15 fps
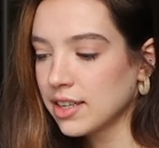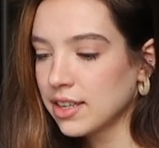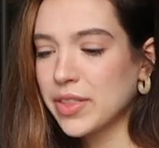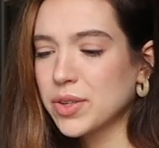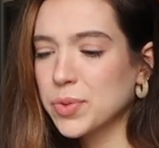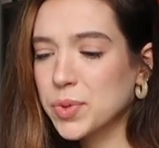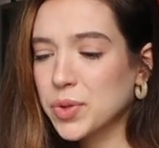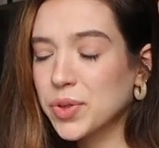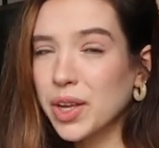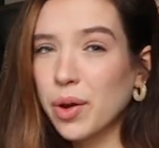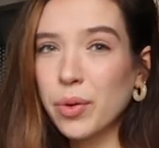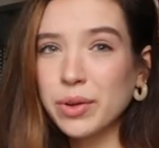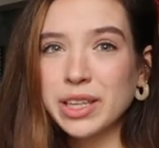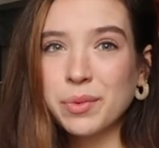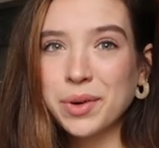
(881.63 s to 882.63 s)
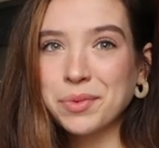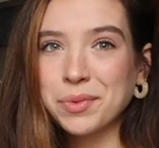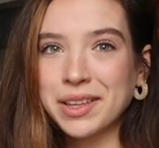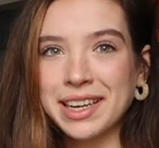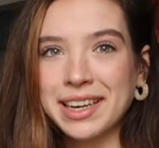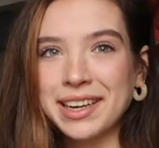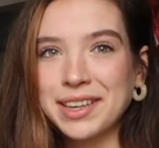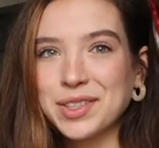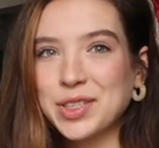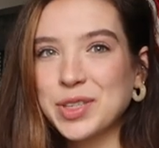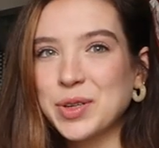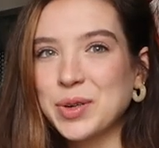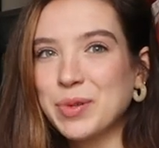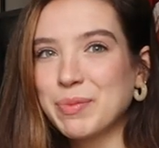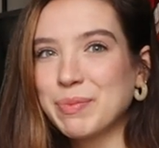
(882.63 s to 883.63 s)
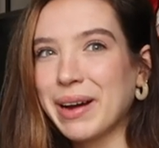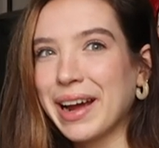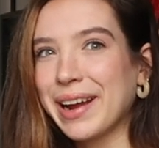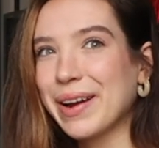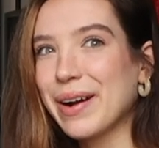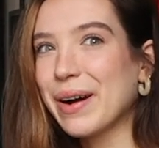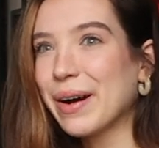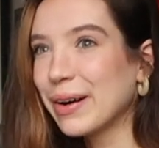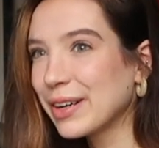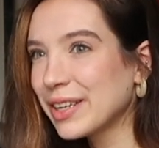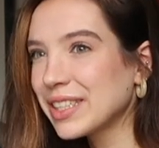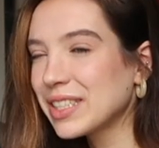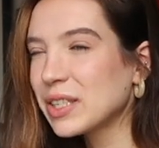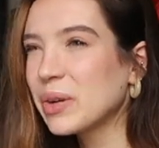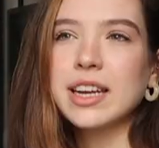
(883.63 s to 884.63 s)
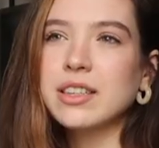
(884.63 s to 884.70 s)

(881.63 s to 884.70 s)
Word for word: And this was the only one relating to my art.